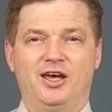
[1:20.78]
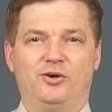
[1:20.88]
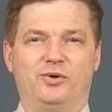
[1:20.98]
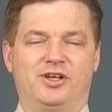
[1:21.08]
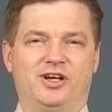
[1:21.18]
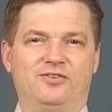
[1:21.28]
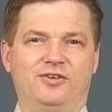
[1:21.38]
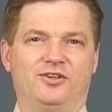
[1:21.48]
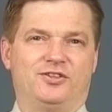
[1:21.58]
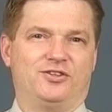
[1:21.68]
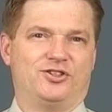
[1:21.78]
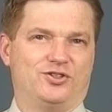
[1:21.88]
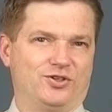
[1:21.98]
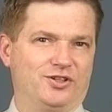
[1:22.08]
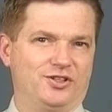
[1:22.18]
We covered
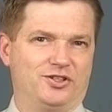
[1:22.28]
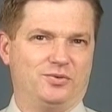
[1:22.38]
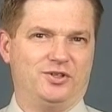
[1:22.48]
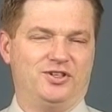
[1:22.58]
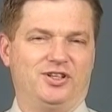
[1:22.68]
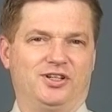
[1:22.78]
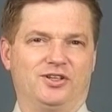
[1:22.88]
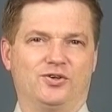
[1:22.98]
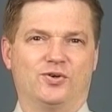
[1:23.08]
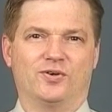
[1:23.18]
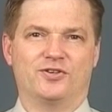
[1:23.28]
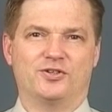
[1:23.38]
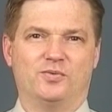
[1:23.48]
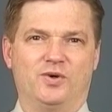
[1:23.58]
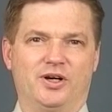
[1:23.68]
circuit switching in
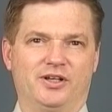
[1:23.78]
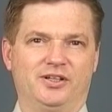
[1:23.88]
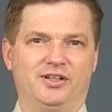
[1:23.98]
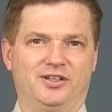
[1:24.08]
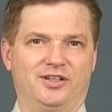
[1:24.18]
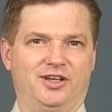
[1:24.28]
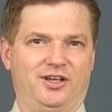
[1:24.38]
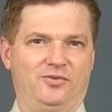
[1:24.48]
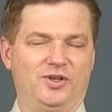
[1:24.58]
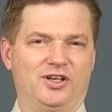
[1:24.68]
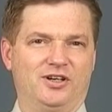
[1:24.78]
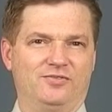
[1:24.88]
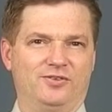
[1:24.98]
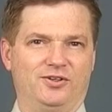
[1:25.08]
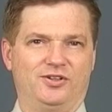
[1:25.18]
course one, and we
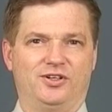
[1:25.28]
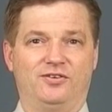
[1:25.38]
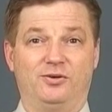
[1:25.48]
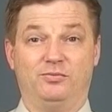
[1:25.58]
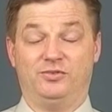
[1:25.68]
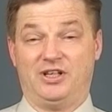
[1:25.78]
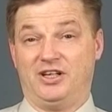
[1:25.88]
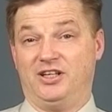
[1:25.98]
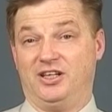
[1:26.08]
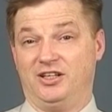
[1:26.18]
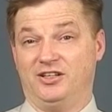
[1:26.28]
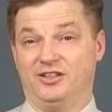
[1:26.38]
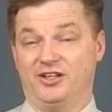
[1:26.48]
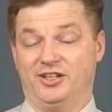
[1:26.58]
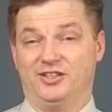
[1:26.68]
covered dedicated
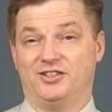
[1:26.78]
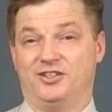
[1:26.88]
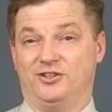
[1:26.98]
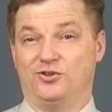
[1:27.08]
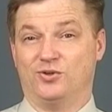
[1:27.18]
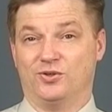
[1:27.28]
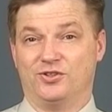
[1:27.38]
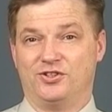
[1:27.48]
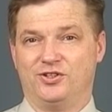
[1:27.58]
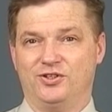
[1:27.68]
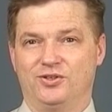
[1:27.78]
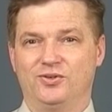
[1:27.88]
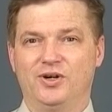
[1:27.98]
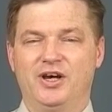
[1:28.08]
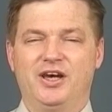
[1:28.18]
lines in course
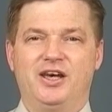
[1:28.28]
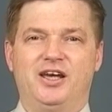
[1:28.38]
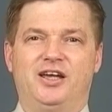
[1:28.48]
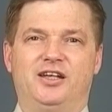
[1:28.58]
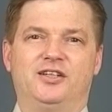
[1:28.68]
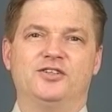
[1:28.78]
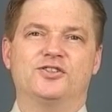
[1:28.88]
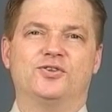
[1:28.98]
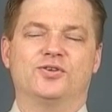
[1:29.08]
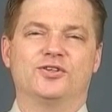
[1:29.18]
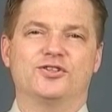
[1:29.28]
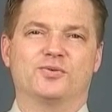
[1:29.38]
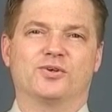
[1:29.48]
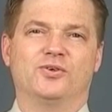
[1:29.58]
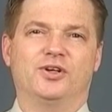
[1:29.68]
two. In this course,
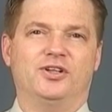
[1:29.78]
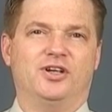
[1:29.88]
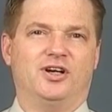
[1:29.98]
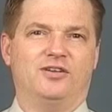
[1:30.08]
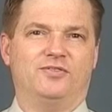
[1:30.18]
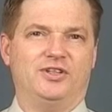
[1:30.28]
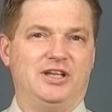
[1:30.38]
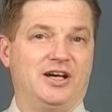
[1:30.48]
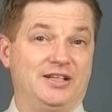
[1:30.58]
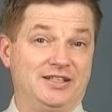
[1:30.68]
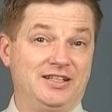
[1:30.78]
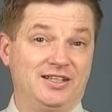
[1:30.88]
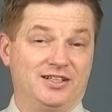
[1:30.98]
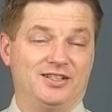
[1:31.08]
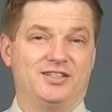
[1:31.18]
we're going to cover the
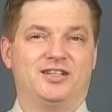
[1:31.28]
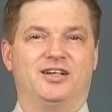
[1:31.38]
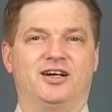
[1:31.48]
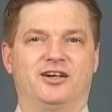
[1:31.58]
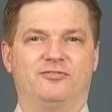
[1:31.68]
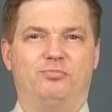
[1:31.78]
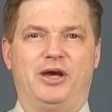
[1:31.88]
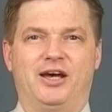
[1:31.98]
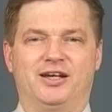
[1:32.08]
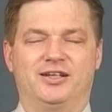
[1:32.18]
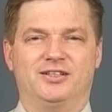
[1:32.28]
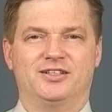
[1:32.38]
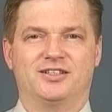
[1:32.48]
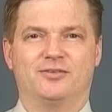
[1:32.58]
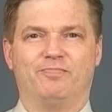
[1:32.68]
ideas of
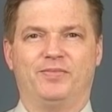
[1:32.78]
packets.